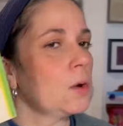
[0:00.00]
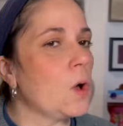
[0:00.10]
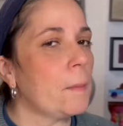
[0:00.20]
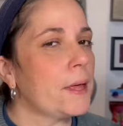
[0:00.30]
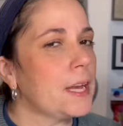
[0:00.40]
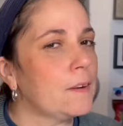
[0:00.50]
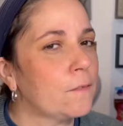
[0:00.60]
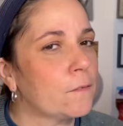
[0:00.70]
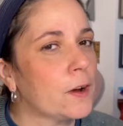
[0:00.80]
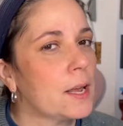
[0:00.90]
a wall, but in
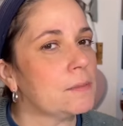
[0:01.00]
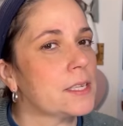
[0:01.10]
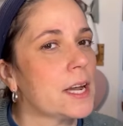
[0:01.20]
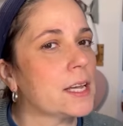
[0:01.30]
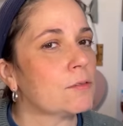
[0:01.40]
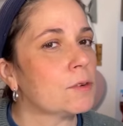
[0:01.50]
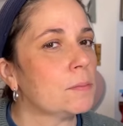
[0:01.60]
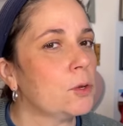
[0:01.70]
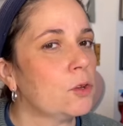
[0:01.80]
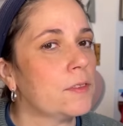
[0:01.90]
frames that I can
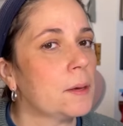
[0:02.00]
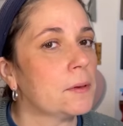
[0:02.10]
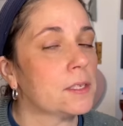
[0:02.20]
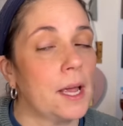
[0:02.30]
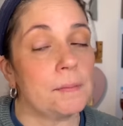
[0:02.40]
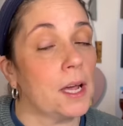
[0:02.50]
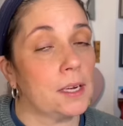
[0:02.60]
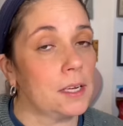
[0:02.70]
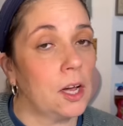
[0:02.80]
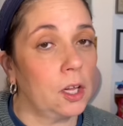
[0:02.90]
remove them because I'm not
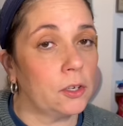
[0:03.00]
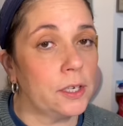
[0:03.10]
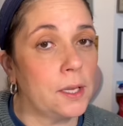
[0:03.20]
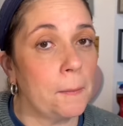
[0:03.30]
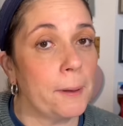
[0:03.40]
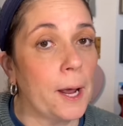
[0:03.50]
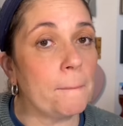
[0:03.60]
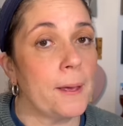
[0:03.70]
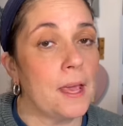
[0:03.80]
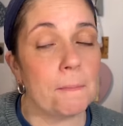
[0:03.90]
going to color in them, but I
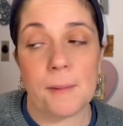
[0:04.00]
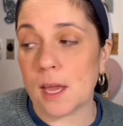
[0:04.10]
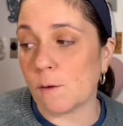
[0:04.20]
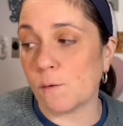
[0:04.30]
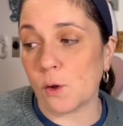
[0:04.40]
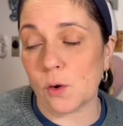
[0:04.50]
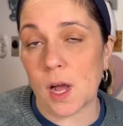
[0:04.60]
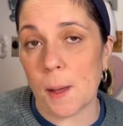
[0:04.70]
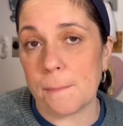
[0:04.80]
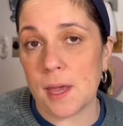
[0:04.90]
might make a
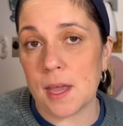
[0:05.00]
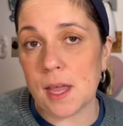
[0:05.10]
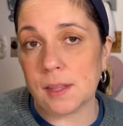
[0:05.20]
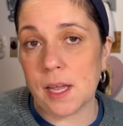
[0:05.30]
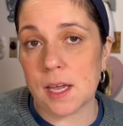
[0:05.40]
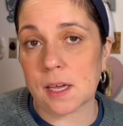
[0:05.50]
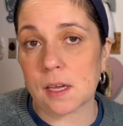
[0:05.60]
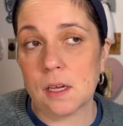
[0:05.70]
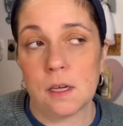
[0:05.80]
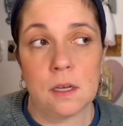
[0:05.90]
photocopy and like
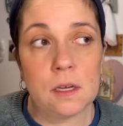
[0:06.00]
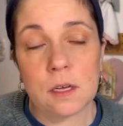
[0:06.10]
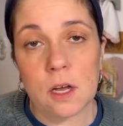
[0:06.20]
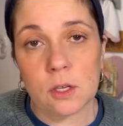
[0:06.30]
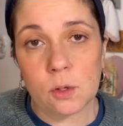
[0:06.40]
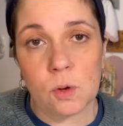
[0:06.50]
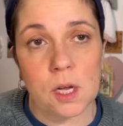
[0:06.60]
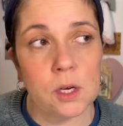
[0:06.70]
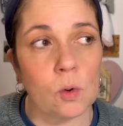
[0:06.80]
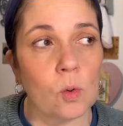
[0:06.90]
color
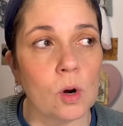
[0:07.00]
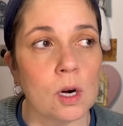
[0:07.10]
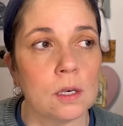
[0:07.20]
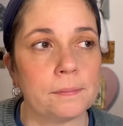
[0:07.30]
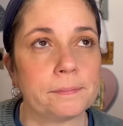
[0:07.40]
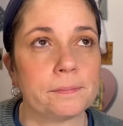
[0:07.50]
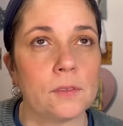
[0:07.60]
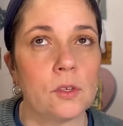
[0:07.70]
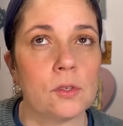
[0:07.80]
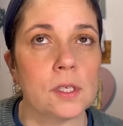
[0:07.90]
one or
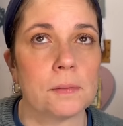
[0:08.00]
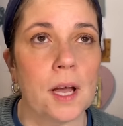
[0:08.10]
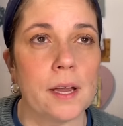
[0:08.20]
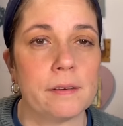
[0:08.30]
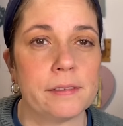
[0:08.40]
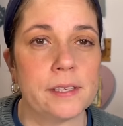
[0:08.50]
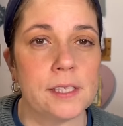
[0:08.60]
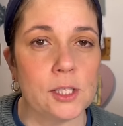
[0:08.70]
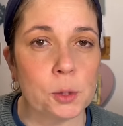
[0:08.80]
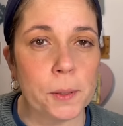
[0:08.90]
do some kind of
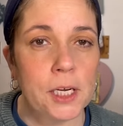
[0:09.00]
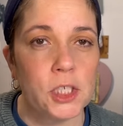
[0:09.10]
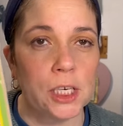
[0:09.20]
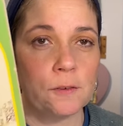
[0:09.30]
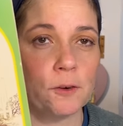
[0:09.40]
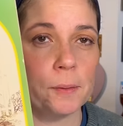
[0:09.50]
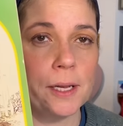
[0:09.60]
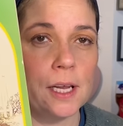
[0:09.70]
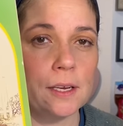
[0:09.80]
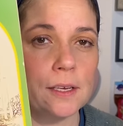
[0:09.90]
stitch project from
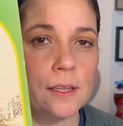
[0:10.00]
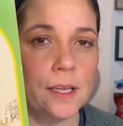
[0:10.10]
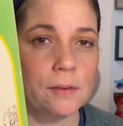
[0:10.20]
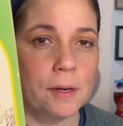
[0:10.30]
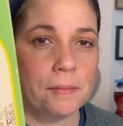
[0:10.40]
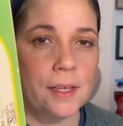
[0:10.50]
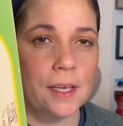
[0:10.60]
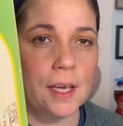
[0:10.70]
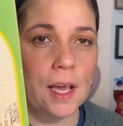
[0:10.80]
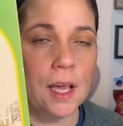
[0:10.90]
it. That's what I'm
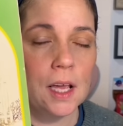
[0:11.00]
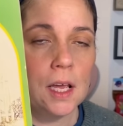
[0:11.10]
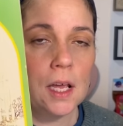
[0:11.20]
thinking.